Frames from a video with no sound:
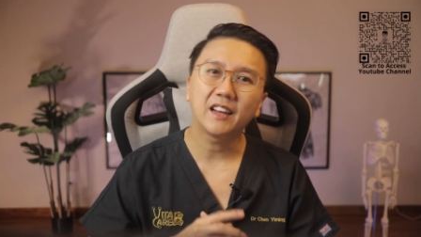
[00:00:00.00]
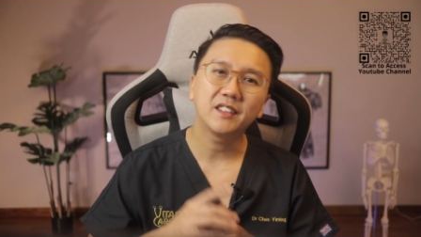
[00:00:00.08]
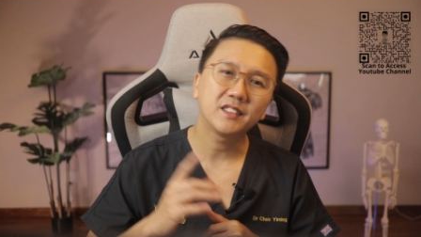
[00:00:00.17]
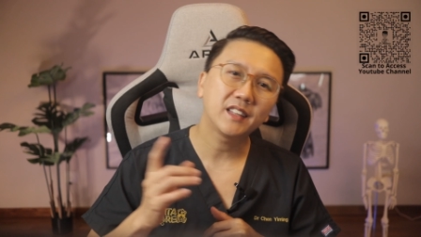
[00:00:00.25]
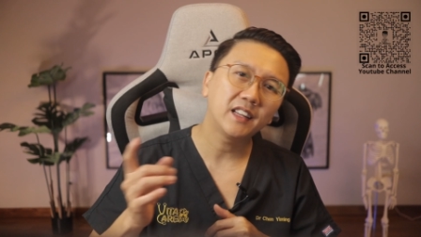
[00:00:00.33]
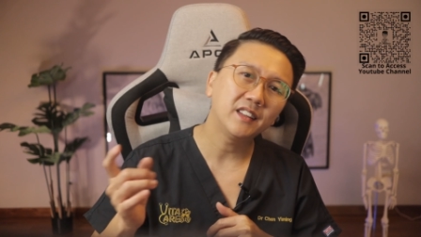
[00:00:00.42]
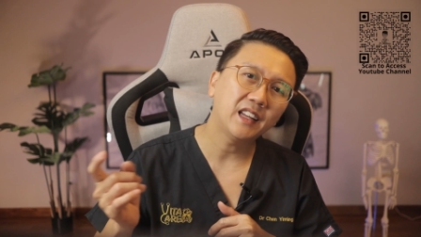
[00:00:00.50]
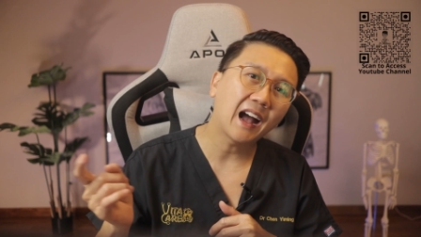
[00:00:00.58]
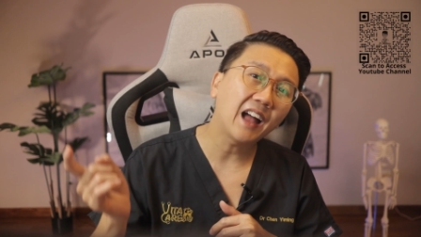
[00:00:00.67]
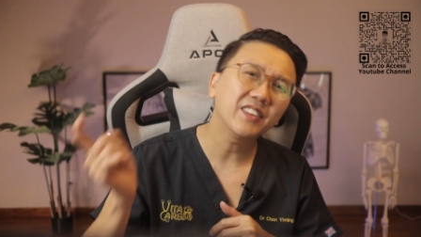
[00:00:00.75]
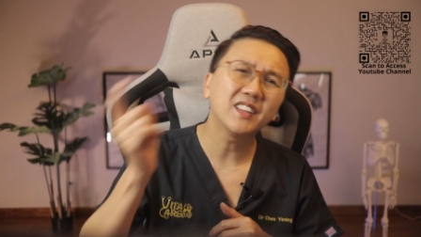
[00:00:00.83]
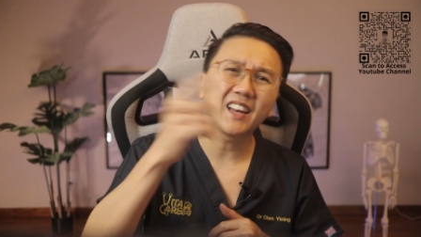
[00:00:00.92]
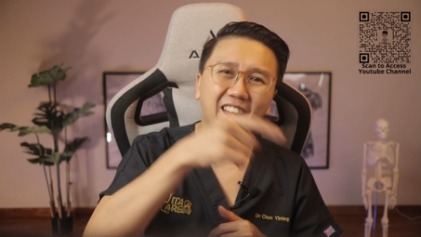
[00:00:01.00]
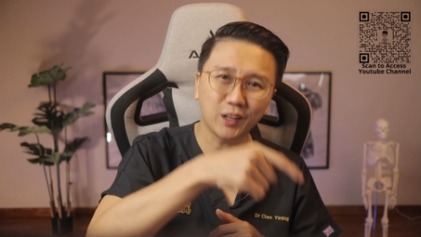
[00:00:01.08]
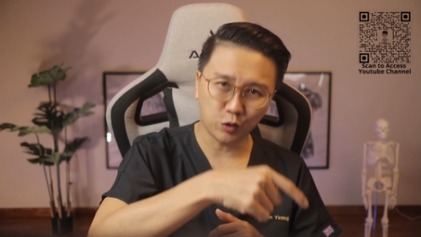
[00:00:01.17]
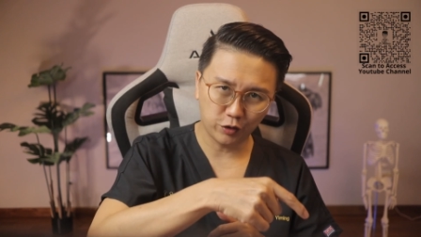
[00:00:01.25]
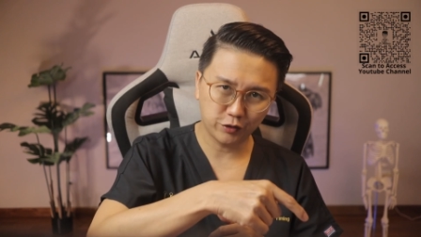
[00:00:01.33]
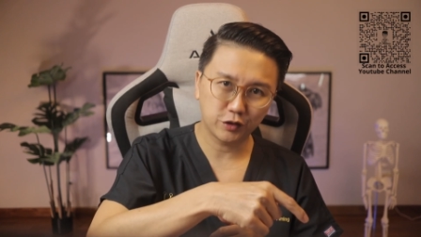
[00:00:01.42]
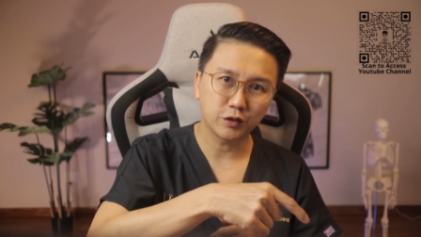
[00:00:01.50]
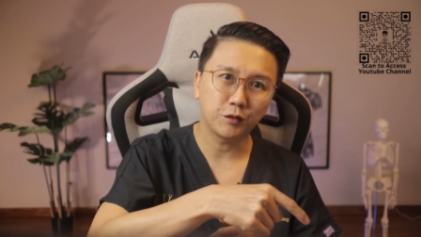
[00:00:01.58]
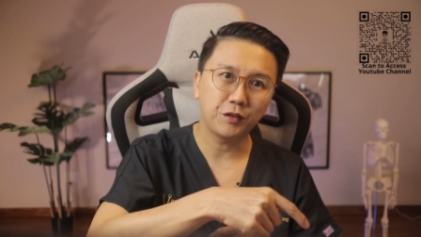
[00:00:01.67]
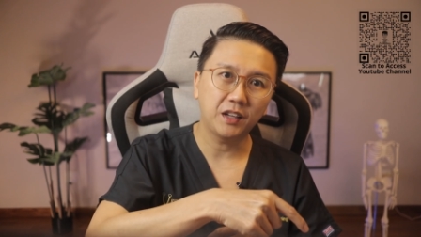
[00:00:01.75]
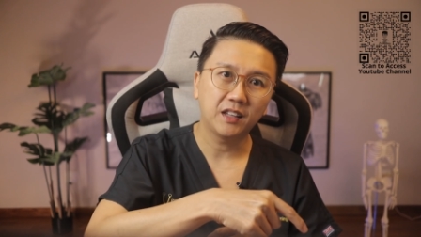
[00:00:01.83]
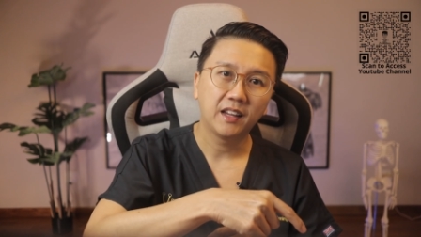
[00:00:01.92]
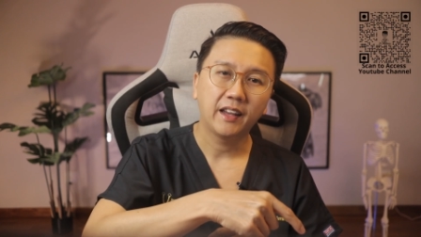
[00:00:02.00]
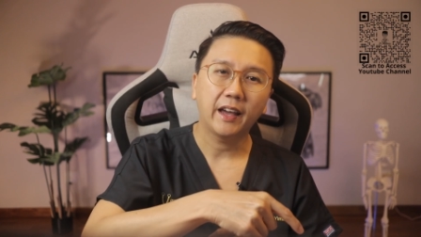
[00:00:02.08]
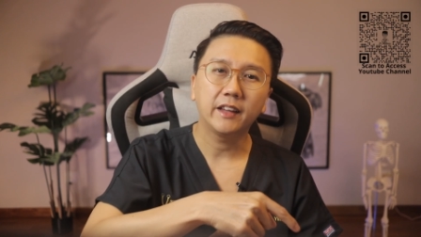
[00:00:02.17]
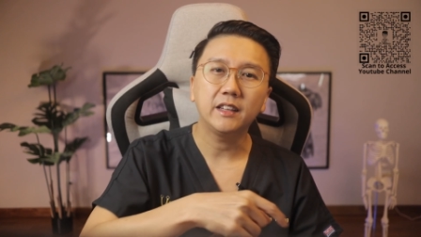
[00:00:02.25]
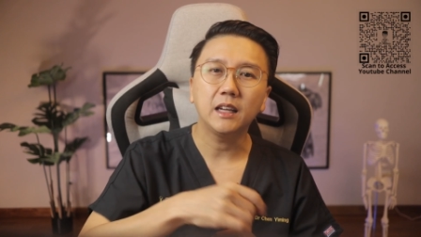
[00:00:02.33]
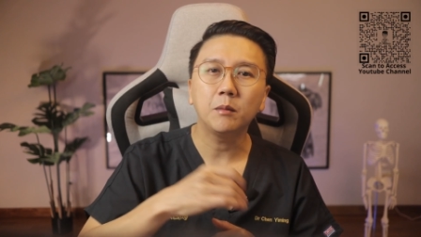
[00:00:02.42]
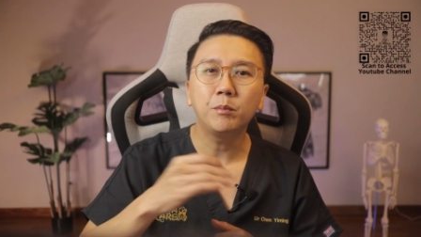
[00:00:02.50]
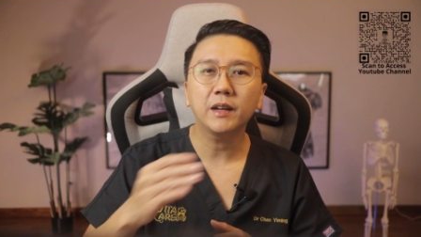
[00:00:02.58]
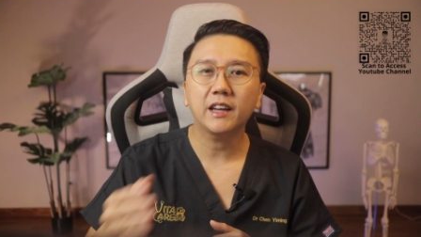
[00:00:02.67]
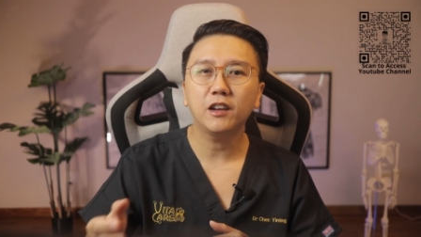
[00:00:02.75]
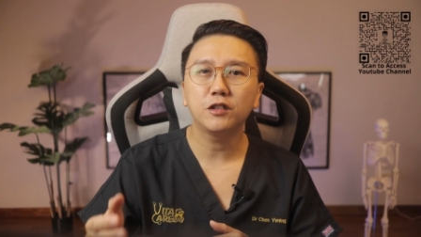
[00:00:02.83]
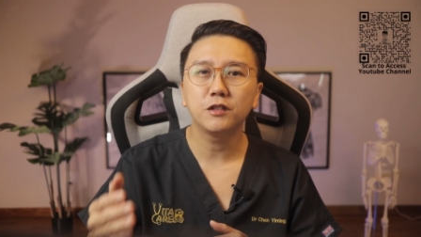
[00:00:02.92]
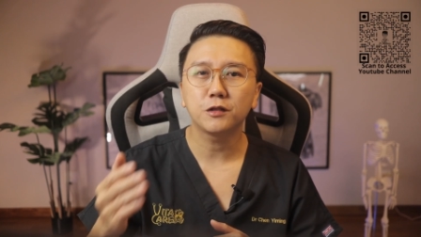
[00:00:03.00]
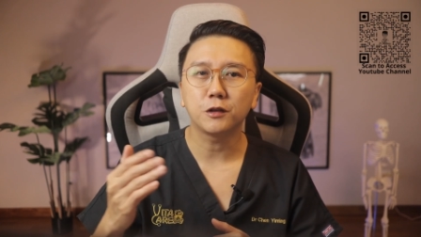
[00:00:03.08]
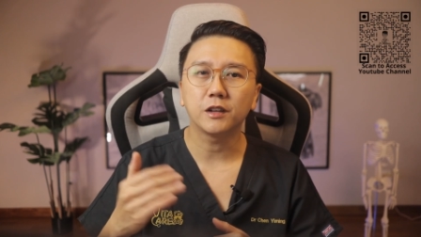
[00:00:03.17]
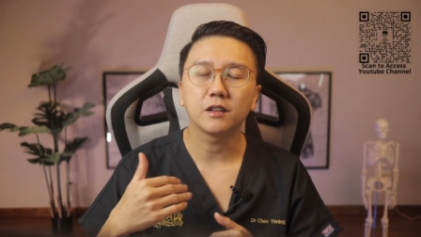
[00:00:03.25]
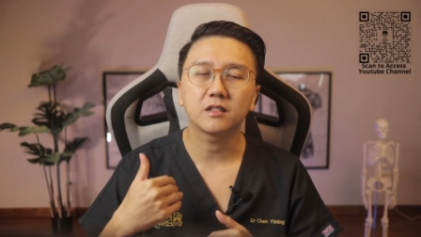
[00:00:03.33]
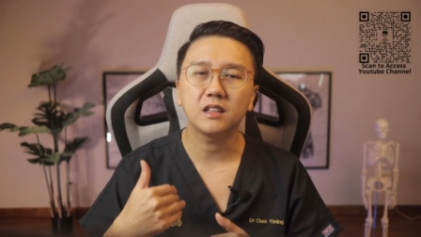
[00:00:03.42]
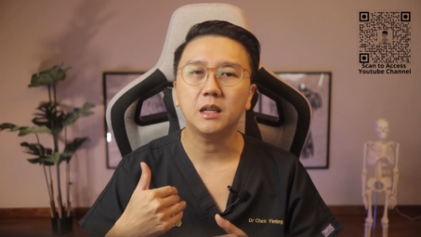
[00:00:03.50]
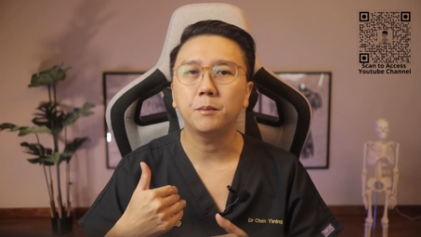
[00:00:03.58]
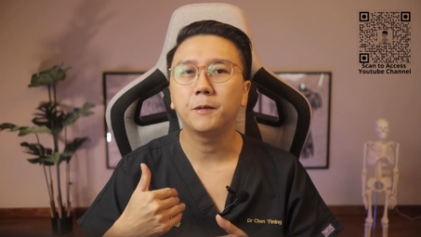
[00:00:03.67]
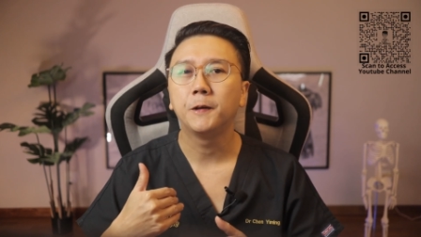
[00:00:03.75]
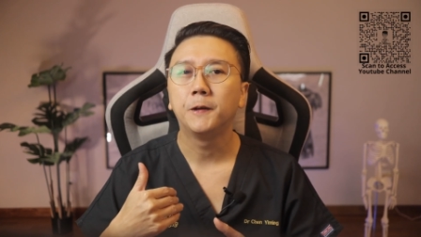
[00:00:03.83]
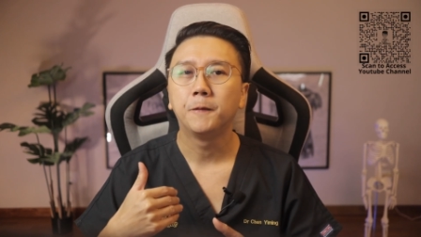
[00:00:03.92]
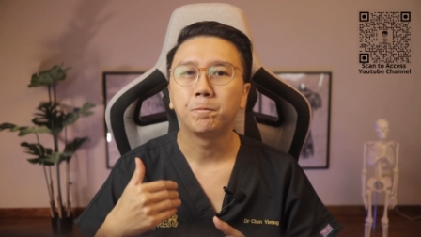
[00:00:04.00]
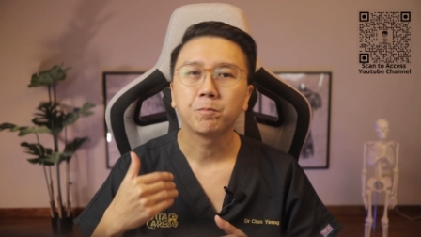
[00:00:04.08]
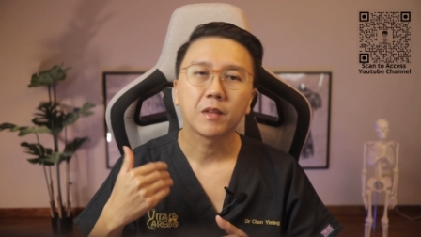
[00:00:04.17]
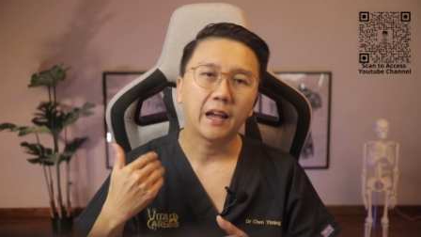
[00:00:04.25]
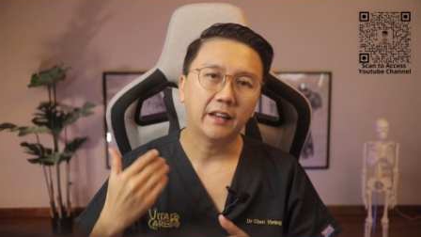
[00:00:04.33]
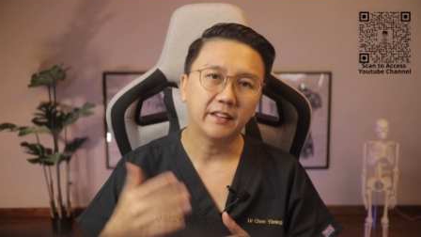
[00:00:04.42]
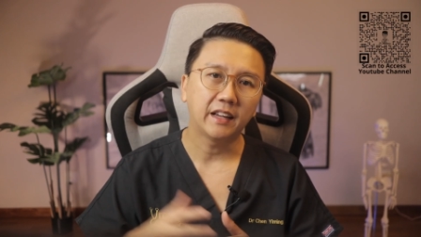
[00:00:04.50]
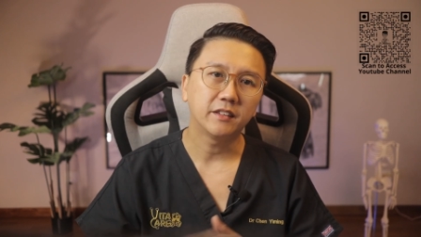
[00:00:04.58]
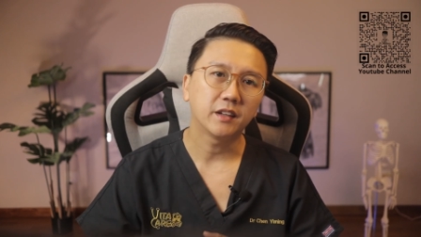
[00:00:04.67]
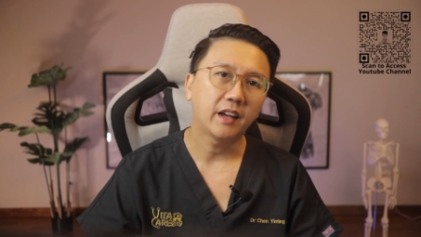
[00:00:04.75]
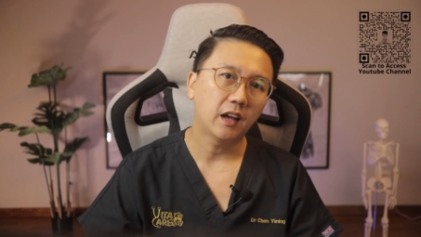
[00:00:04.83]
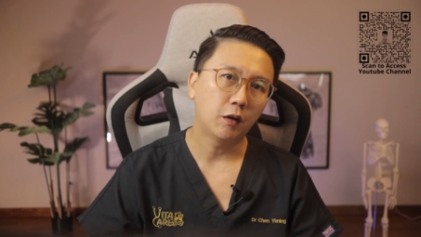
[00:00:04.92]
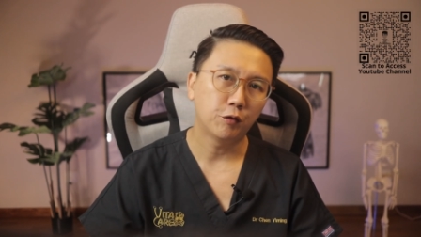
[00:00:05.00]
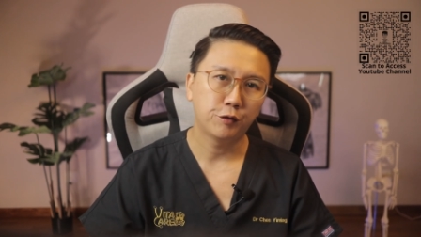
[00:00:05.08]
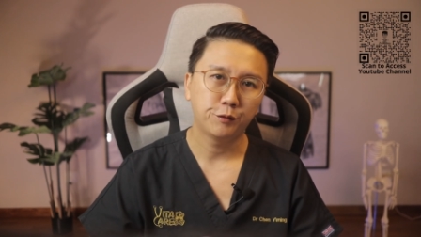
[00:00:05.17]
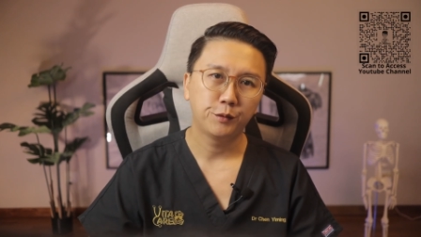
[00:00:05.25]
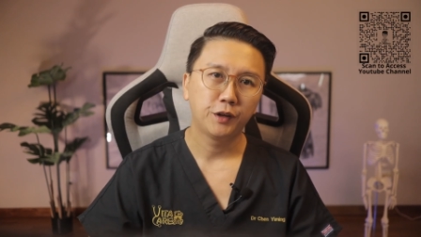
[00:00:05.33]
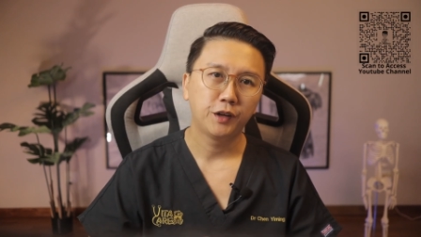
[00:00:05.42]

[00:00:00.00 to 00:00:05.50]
understand the underlying causes of it and the implications on our sleep and dental health.